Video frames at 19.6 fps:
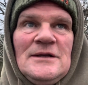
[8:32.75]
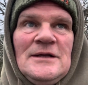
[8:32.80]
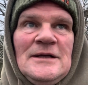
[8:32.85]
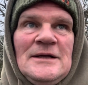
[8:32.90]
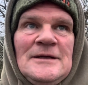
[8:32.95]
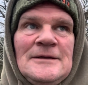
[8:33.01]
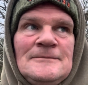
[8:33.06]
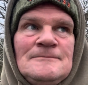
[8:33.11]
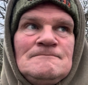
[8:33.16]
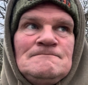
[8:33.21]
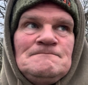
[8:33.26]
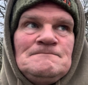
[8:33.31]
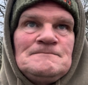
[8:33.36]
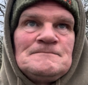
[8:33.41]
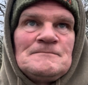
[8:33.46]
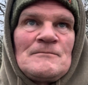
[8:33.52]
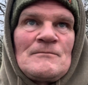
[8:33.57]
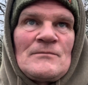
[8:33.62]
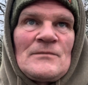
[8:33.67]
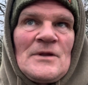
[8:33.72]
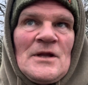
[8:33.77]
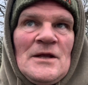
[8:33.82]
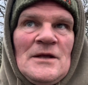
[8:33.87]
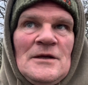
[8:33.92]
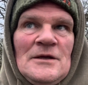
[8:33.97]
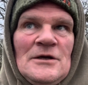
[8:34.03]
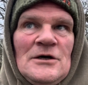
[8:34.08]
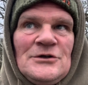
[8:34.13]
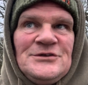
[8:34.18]
I
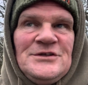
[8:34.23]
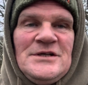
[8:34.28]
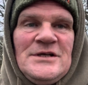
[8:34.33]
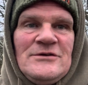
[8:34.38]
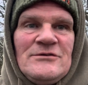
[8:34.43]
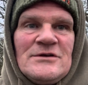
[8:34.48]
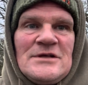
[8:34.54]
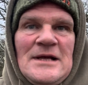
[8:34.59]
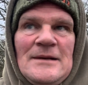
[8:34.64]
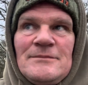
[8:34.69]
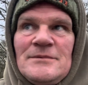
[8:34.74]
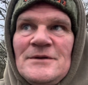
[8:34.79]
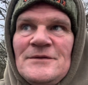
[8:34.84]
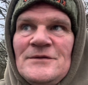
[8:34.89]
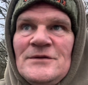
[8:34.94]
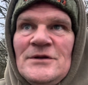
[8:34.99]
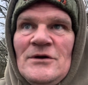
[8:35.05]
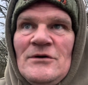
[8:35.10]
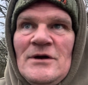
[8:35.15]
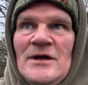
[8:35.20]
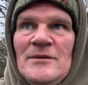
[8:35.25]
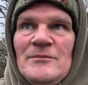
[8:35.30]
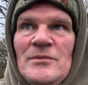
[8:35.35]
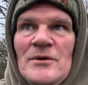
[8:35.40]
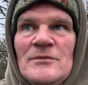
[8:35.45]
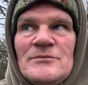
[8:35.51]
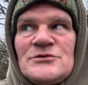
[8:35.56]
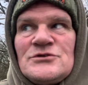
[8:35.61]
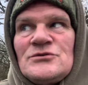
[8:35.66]
did hear a couple in the night,
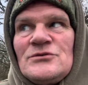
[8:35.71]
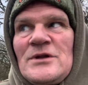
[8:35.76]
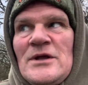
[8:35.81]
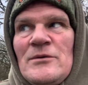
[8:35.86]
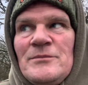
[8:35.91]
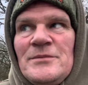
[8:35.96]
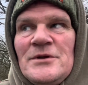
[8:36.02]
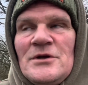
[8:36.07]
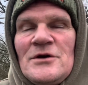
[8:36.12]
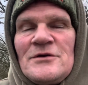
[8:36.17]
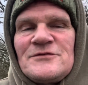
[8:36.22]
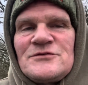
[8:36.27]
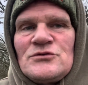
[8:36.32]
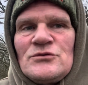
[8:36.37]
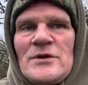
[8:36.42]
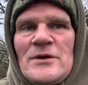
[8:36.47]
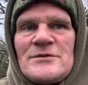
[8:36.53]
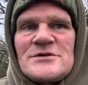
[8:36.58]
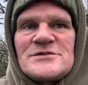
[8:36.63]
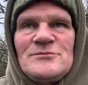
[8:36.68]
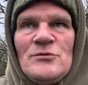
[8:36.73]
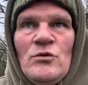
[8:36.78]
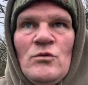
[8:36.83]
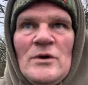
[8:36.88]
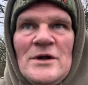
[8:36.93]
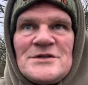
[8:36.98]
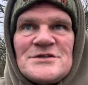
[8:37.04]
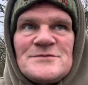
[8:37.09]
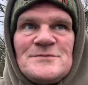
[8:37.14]
but I'm sure they were small
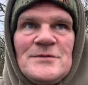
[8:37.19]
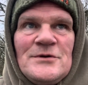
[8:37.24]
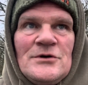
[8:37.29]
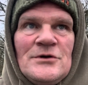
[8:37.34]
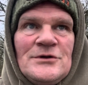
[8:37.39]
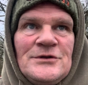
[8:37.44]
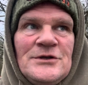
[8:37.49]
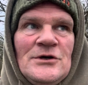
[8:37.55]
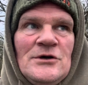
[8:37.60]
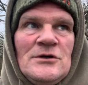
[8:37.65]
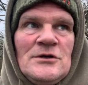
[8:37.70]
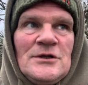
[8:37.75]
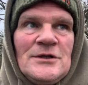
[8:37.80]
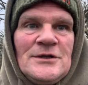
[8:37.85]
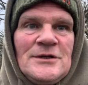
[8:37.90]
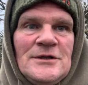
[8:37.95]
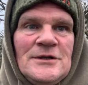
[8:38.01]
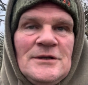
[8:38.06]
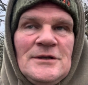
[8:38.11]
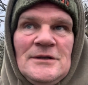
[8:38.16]
ones behind the island.